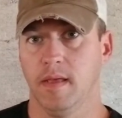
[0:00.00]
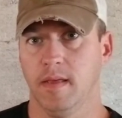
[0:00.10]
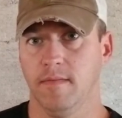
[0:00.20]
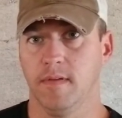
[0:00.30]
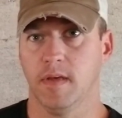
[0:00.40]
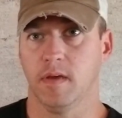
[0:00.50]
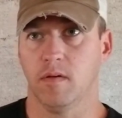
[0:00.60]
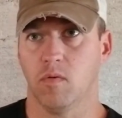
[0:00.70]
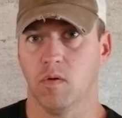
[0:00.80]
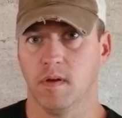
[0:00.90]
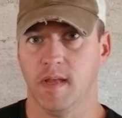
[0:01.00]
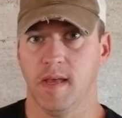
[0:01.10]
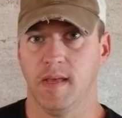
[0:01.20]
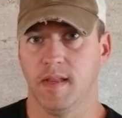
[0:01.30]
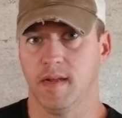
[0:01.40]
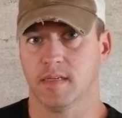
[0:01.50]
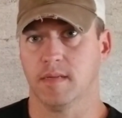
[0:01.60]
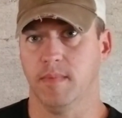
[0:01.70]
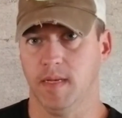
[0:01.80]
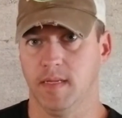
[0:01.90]
evening or day, it
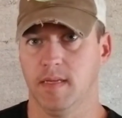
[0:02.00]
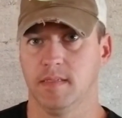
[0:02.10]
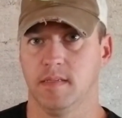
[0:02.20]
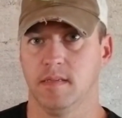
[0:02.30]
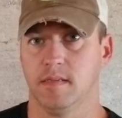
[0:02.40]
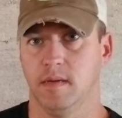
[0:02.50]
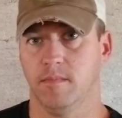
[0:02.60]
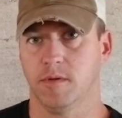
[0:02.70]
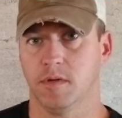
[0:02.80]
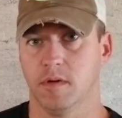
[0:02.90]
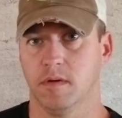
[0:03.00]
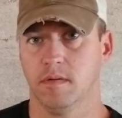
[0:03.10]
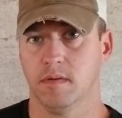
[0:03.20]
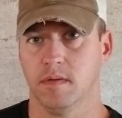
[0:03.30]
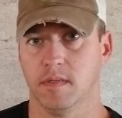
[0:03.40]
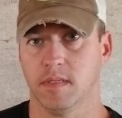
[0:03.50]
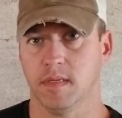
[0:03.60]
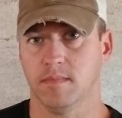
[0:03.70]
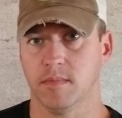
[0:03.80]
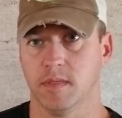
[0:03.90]
actually maintains this temperature. It
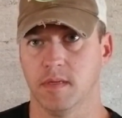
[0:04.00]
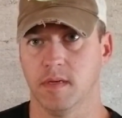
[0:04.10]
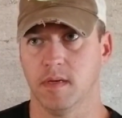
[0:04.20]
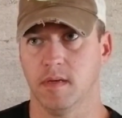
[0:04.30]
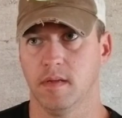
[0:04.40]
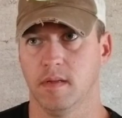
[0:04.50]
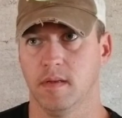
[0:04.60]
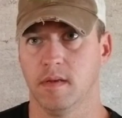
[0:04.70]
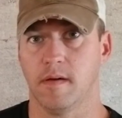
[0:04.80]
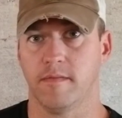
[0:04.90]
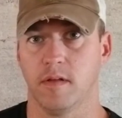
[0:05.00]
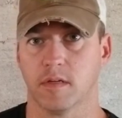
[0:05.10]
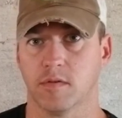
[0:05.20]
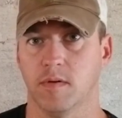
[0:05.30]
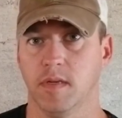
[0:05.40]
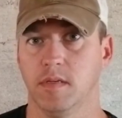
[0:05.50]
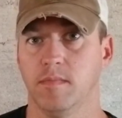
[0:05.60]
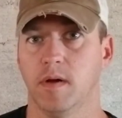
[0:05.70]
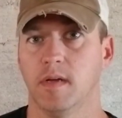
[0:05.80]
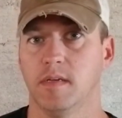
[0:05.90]
seems to not fluctuate too
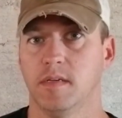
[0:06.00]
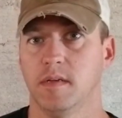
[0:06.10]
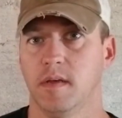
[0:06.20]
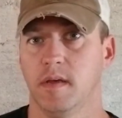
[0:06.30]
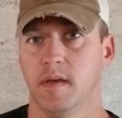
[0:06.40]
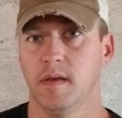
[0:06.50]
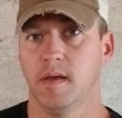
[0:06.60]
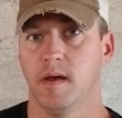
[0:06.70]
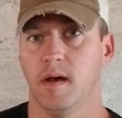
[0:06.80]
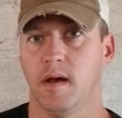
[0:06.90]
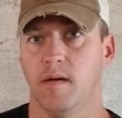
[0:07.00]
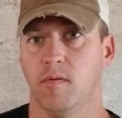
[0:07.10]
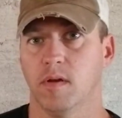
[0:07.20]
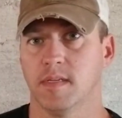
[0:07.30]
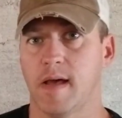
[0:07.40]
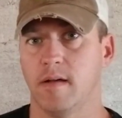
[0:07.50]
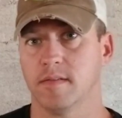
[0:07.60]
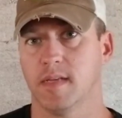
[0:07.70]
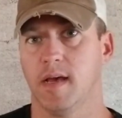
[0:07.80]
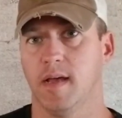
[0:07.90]
much. Uh, whereas
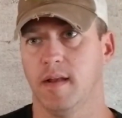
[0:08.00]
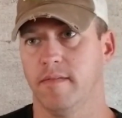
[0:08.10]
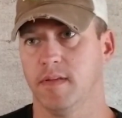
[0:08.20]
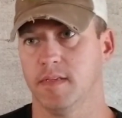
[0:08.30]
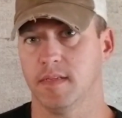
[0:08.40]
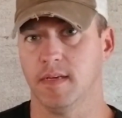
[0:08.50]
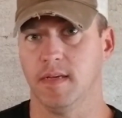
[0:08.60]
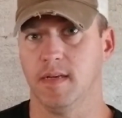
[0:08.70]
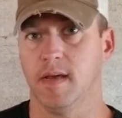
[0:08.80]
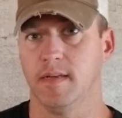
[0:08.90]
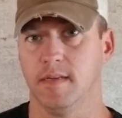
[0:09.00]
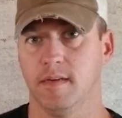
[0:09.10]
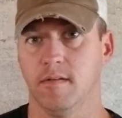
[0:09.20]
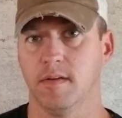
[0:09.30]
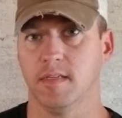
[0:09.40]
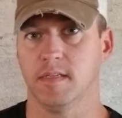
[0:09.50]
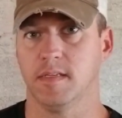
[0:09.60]
outside, obviously, 90 degrees